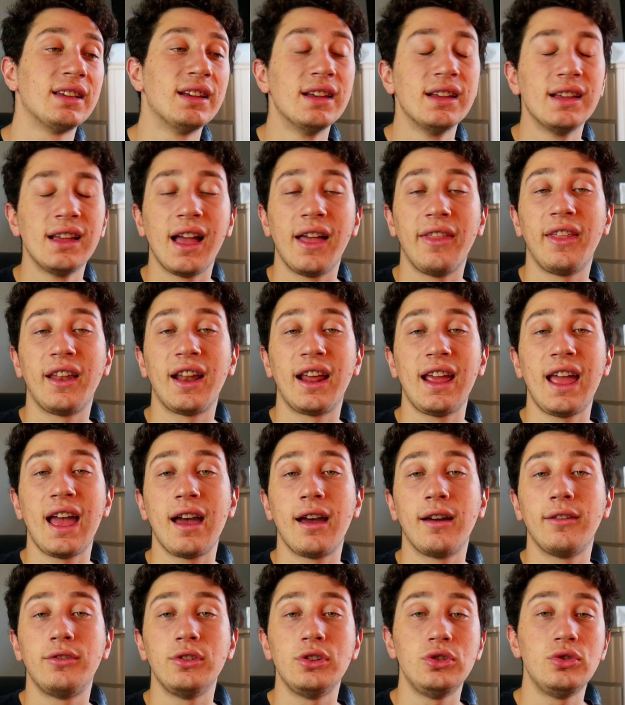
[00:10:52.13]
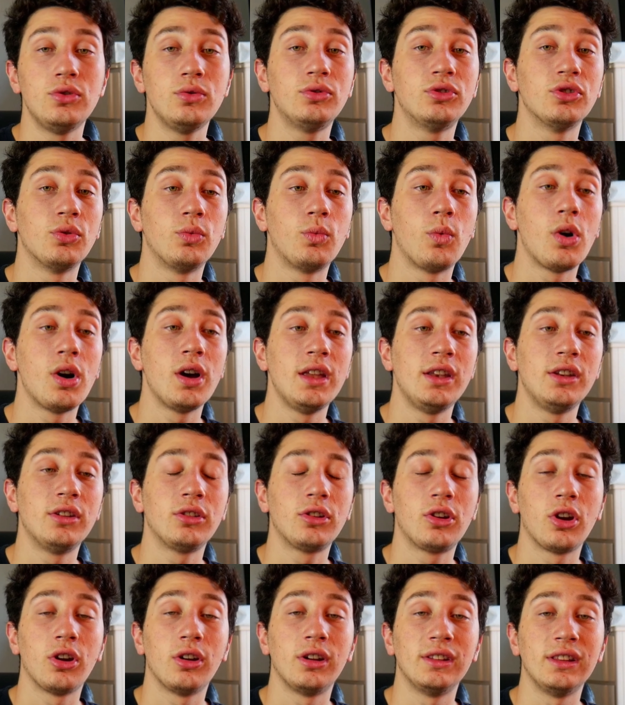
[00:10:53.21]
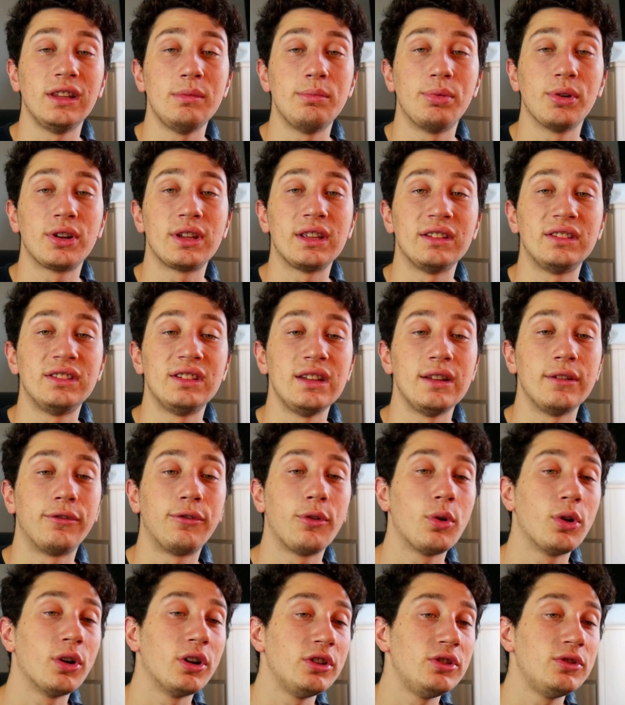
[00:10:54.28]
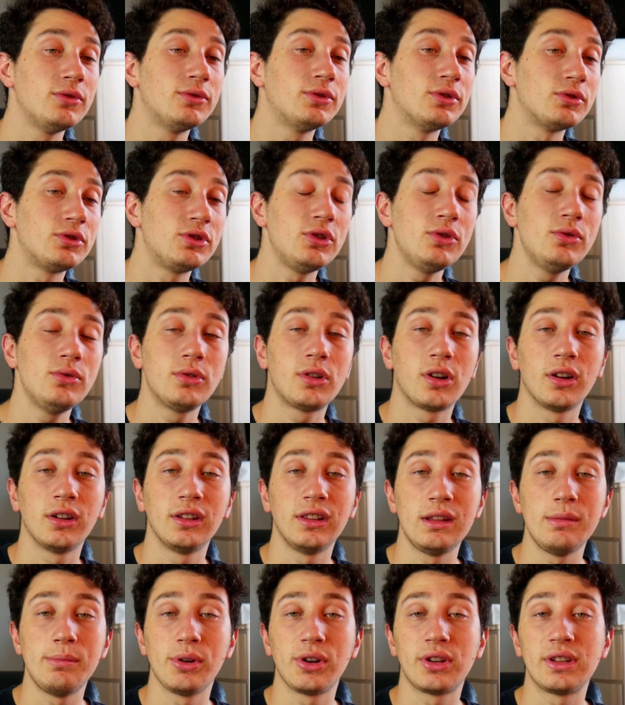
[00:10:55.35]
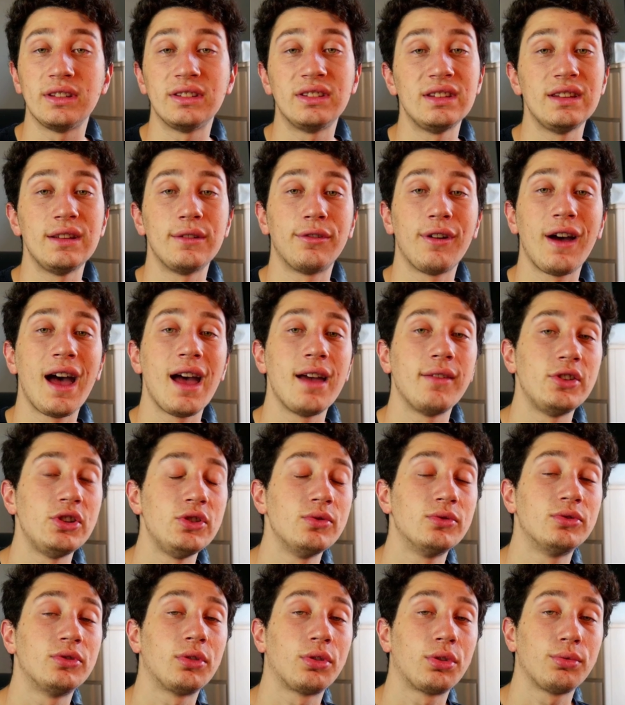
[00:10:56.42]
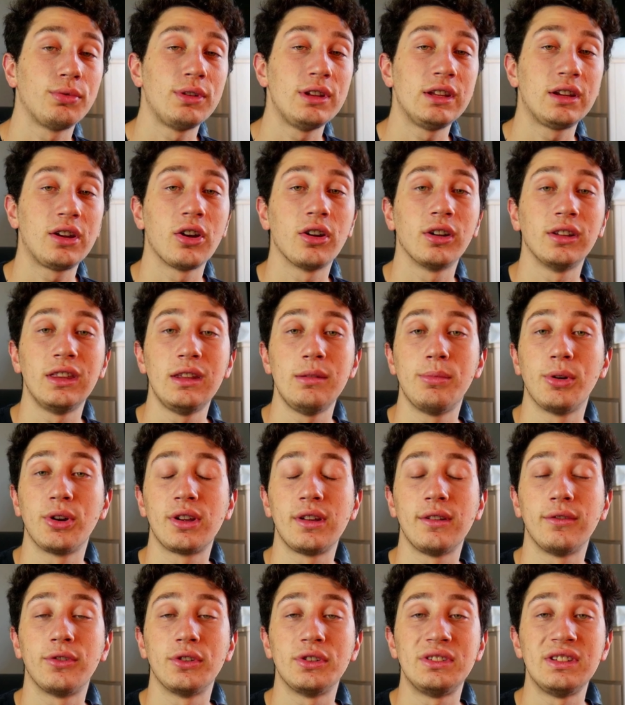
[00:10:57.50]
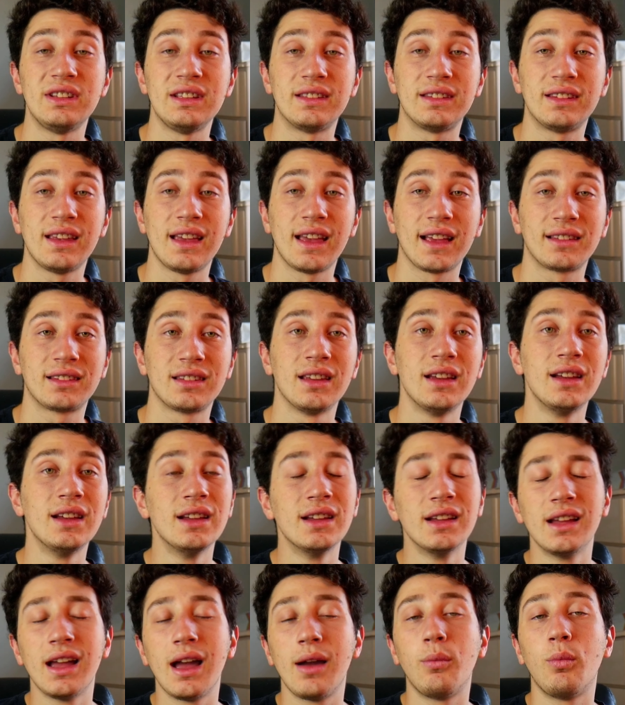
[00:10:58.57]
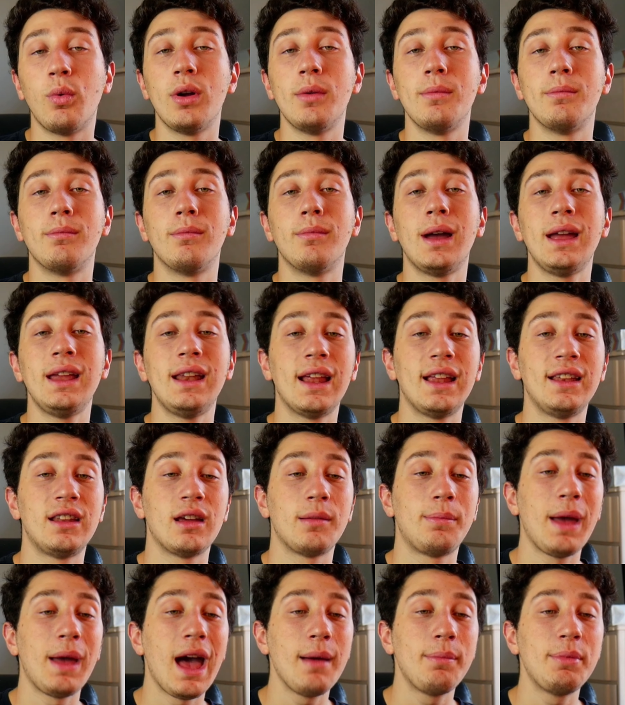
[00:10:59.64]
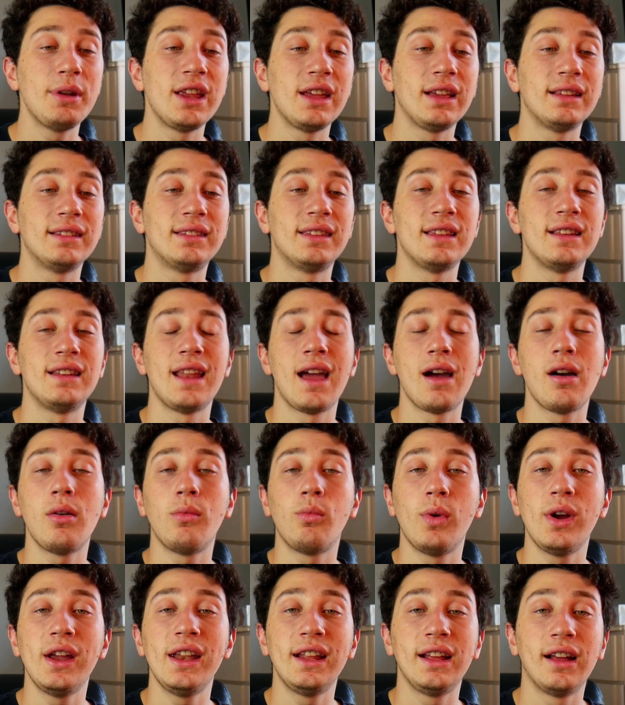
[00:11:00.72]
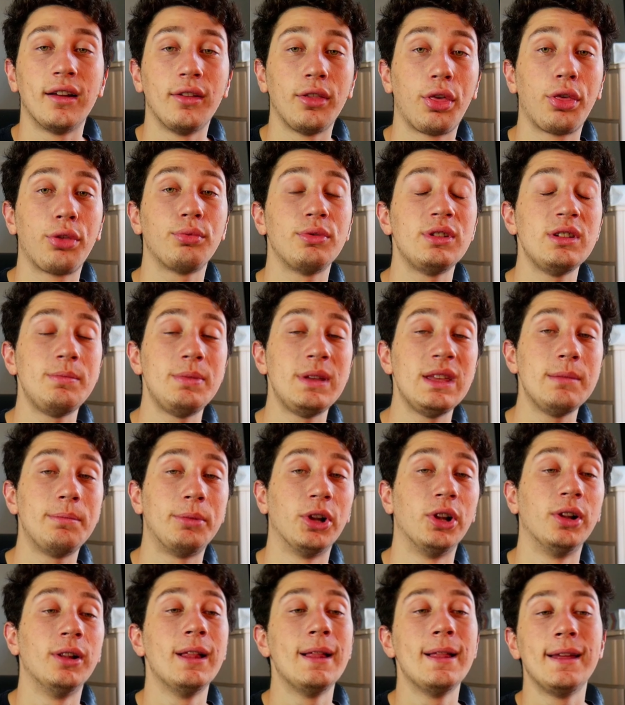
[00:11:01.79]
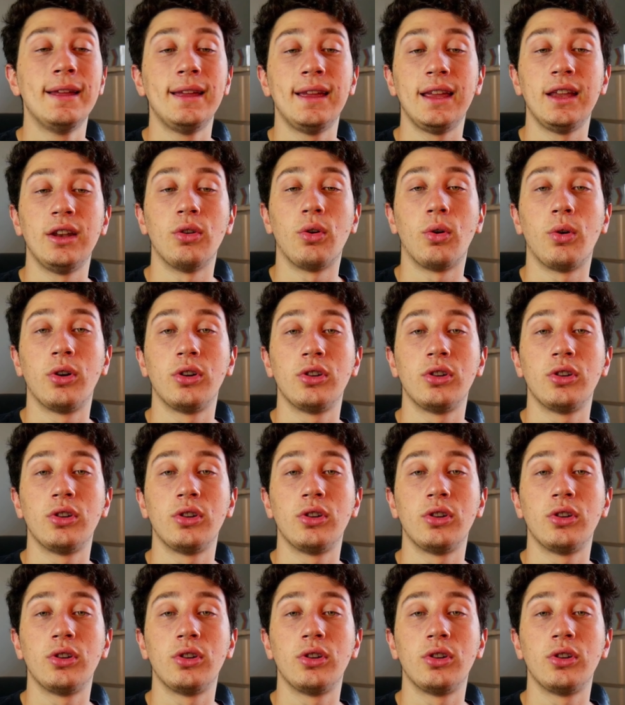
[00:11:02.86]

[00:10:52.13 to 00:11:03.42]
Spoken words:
and then I have user 1 currently booking seat 4, user 2 currently booking seat 5, and user 3 currently booking for seat 6. And what might end up happening is that now I'm waiting on 3 people in order